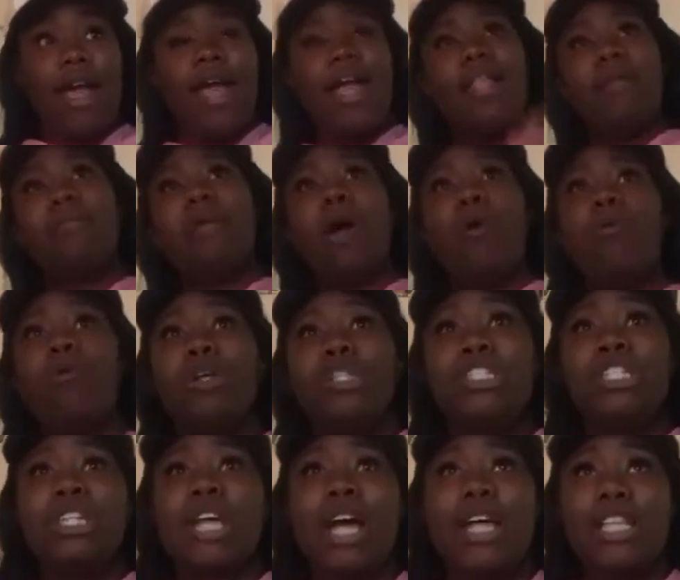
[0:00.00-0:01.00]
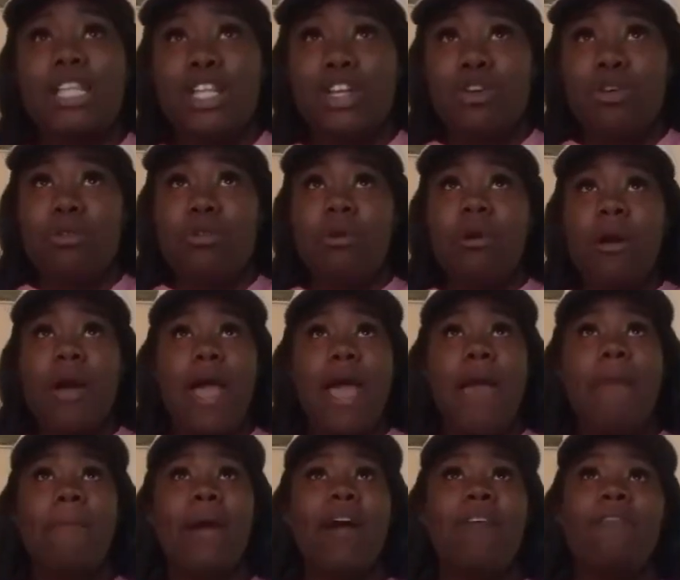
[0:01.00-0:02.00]
And I'm like, what should I do?
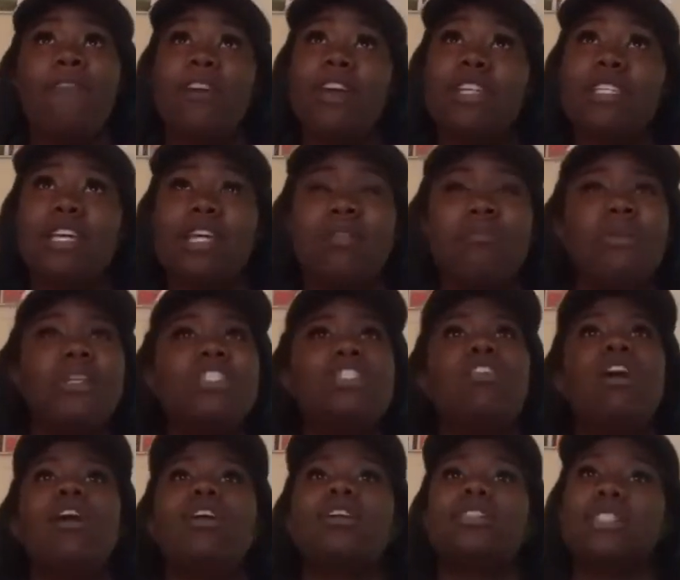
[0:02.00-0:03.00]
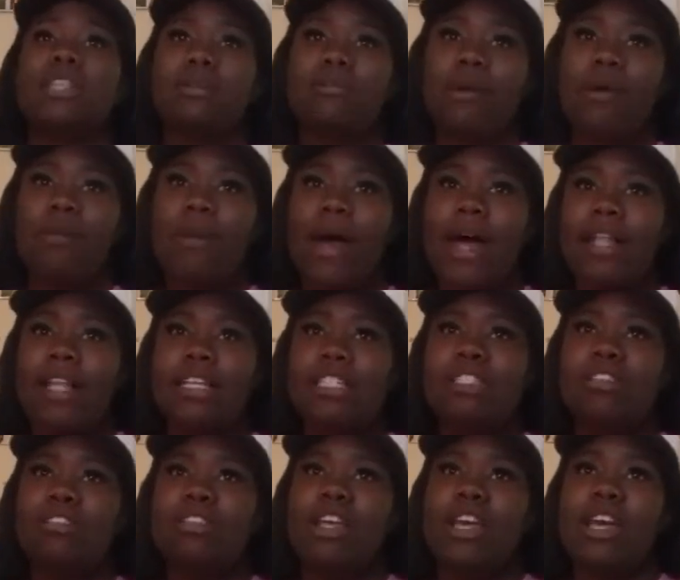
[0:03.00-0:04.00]
And my friend telling me, talk to him about it.
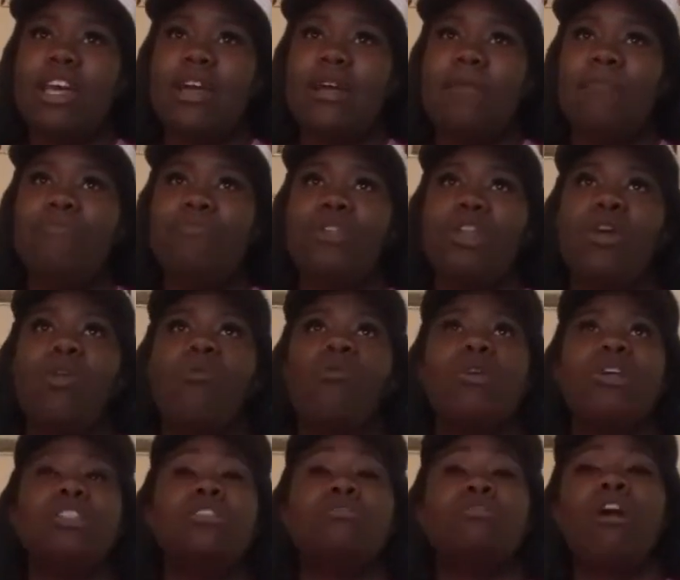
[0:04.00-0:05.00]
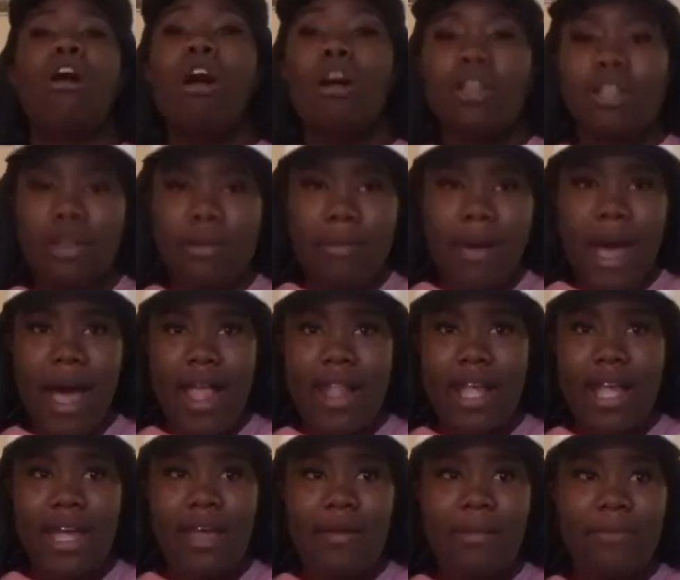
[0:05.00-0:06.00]
So then we talked about
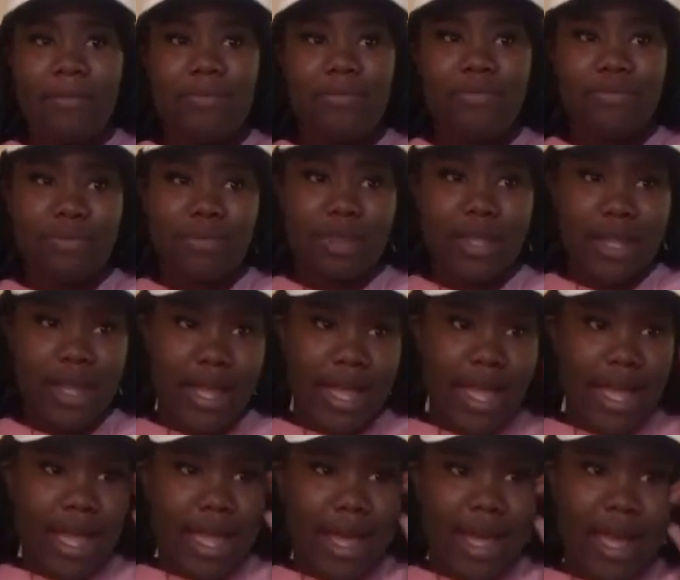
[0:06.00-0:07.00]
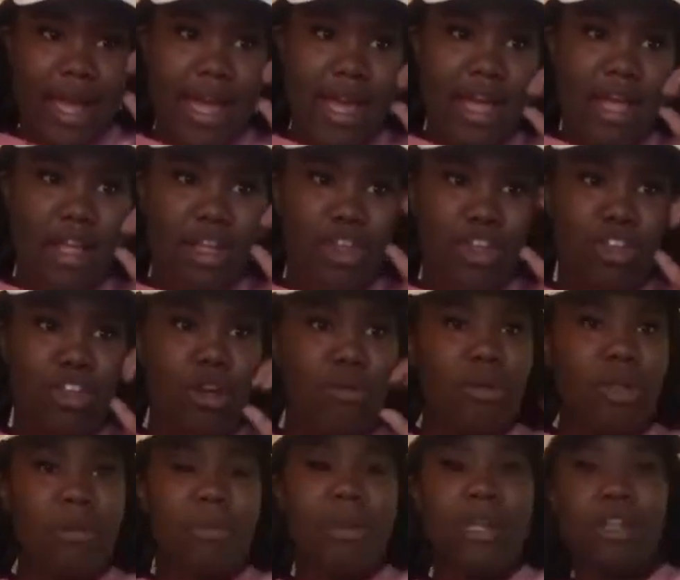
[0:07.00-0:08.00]
it. And you don't
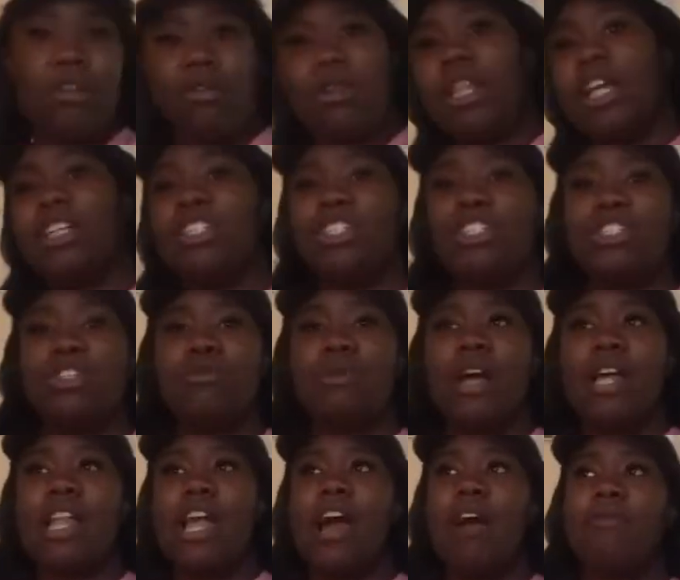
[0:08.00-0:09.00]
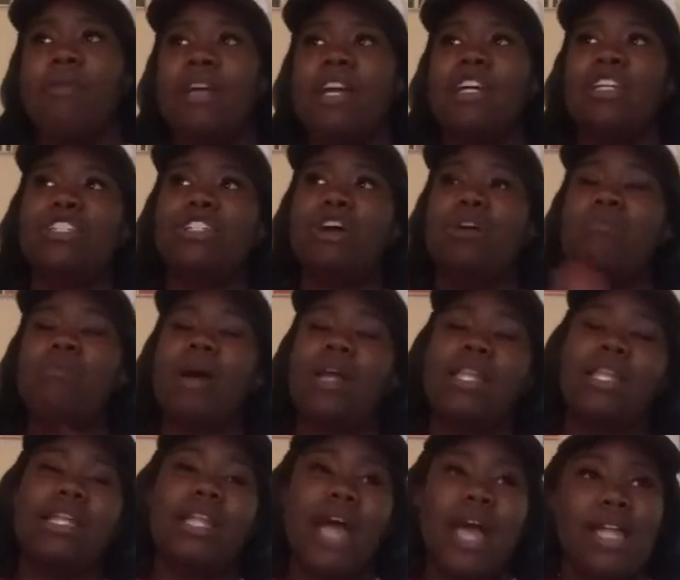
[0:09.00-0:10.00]
want to be in a relationship right now because your
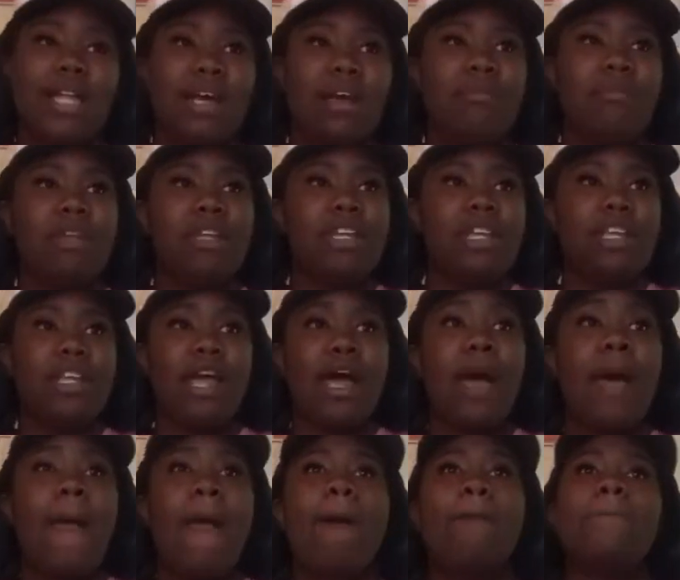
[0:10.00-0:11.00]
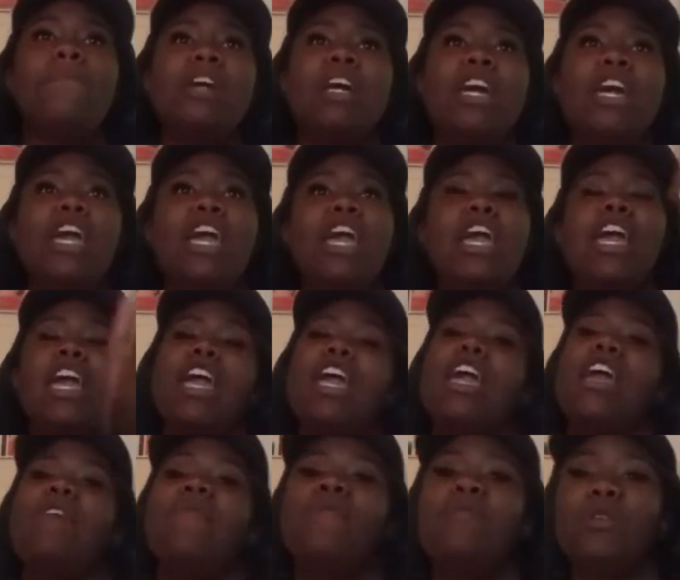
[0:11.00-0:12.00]
money not up, da-da-da. But
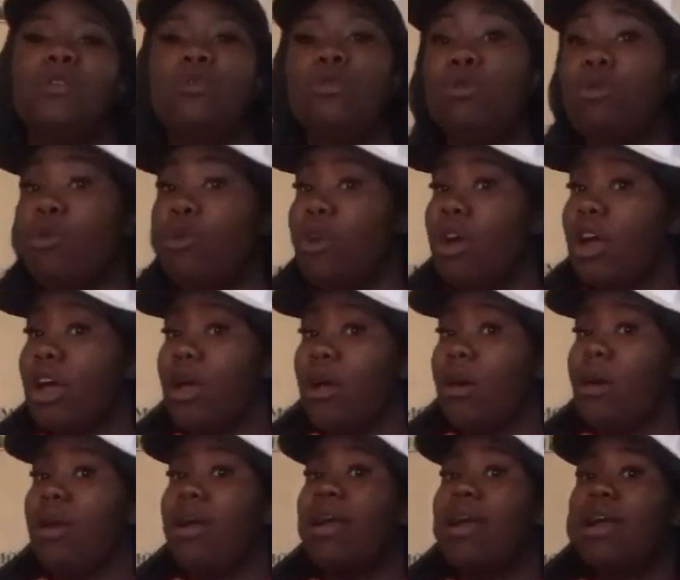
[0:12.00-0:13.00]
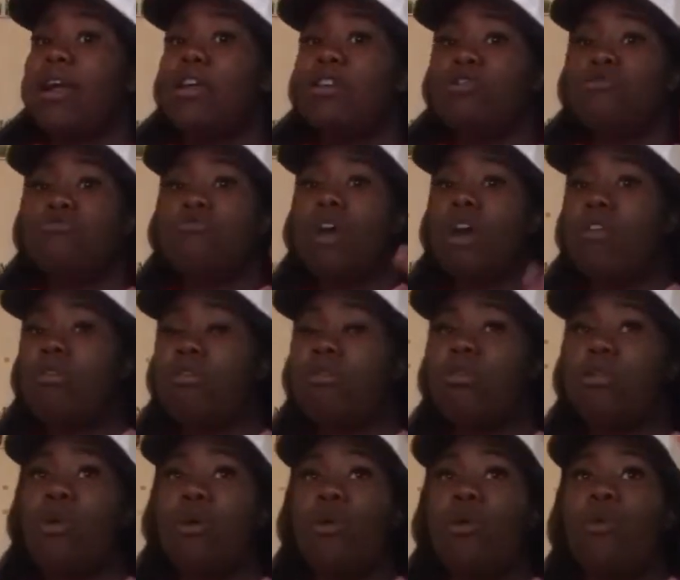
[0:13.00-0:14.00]
if you know,
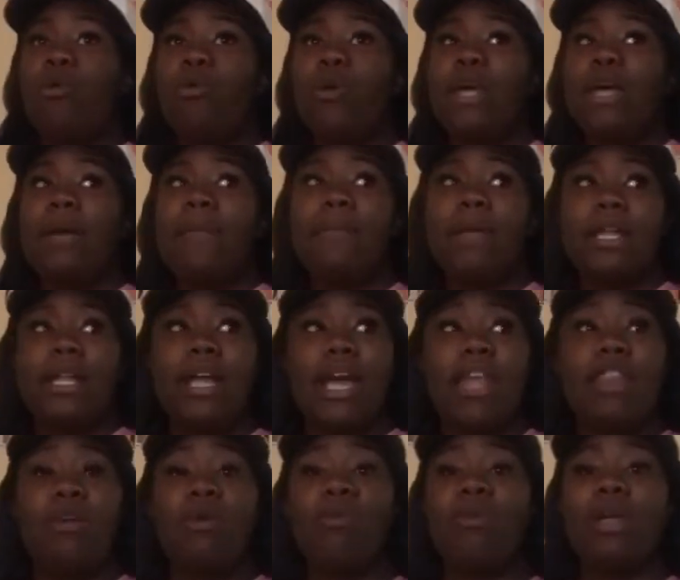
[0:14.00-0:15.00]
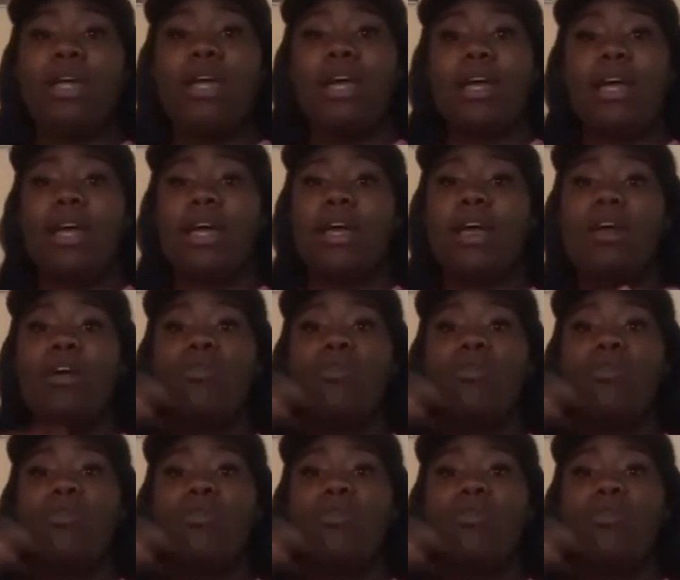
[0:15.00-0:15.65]
we can be together and we can